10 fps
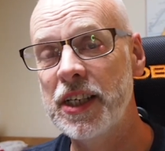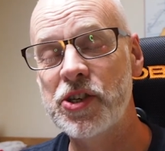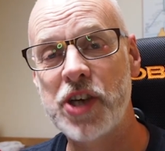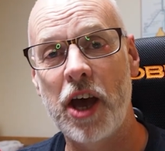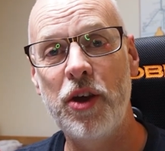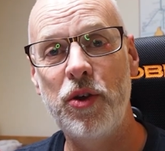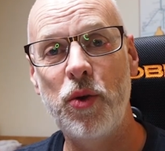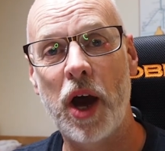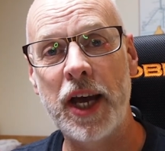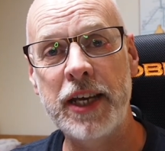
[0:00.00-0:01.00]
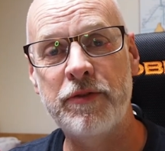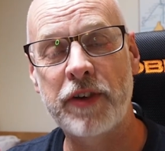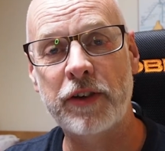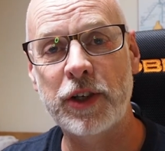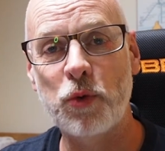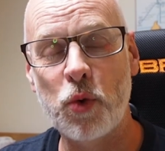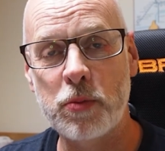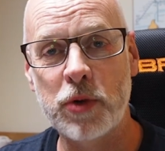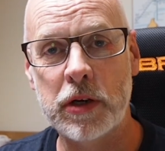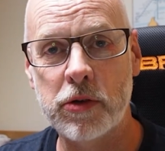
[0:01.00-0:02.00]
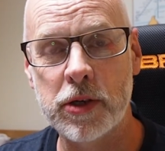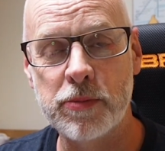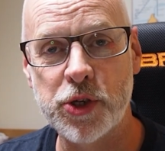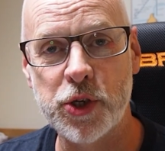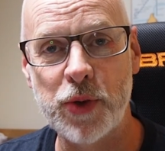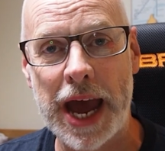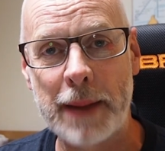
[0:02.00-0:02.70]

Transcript: So a very warm welcome to